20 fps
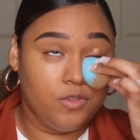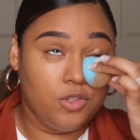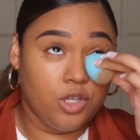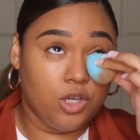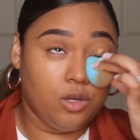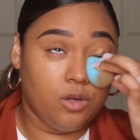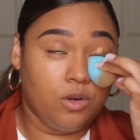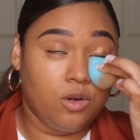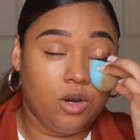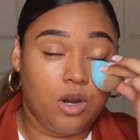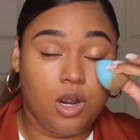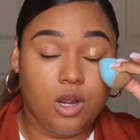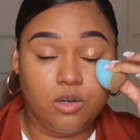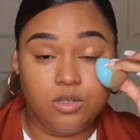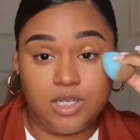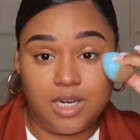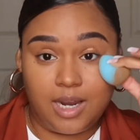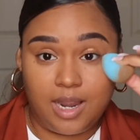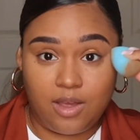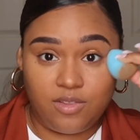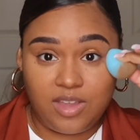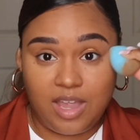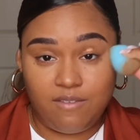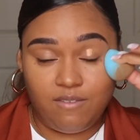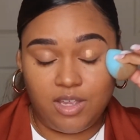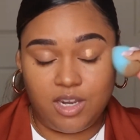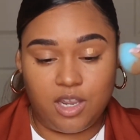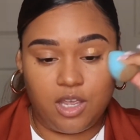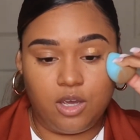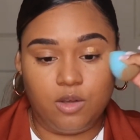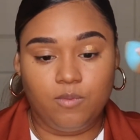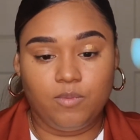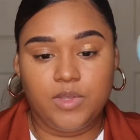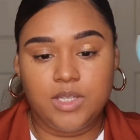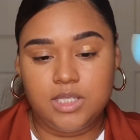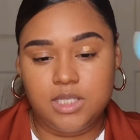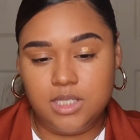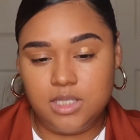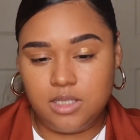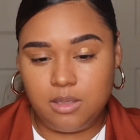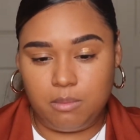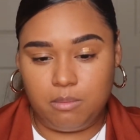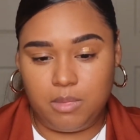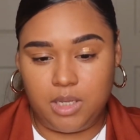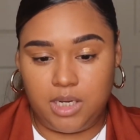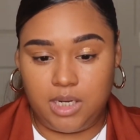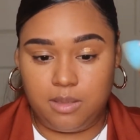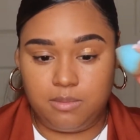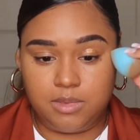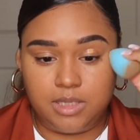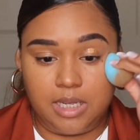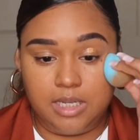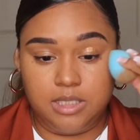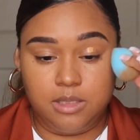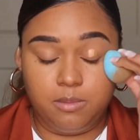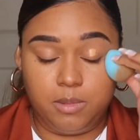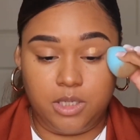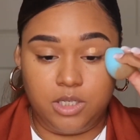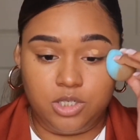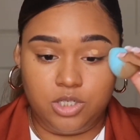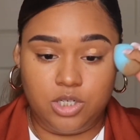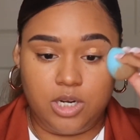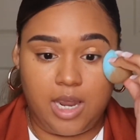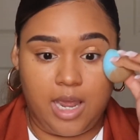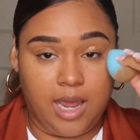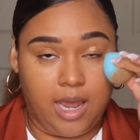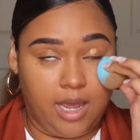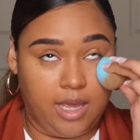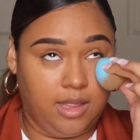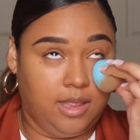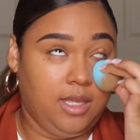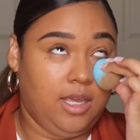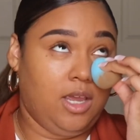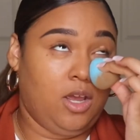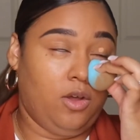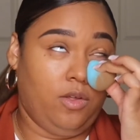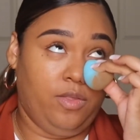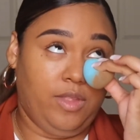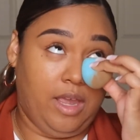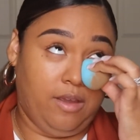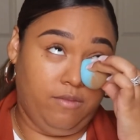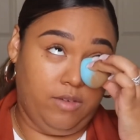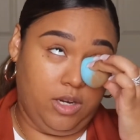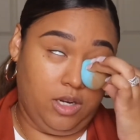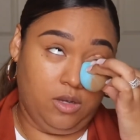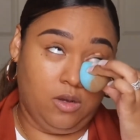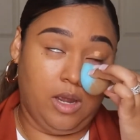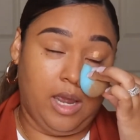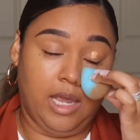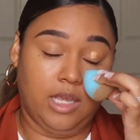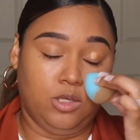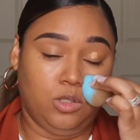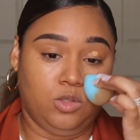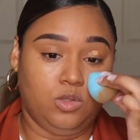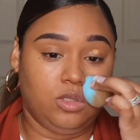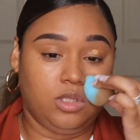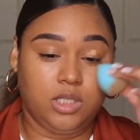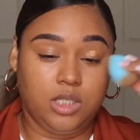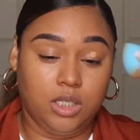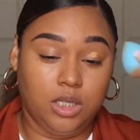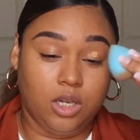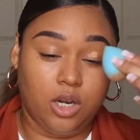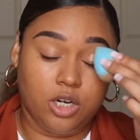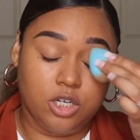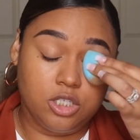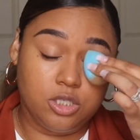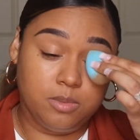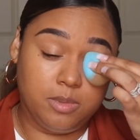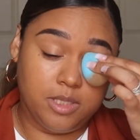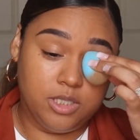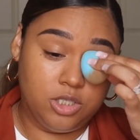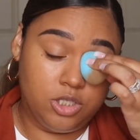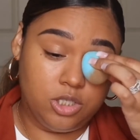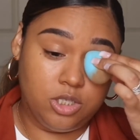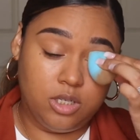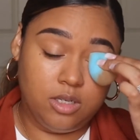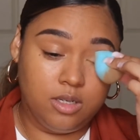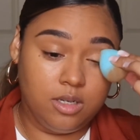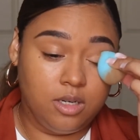So go check out that video. This is the medium size sponge. I think on that video I used the large sponge,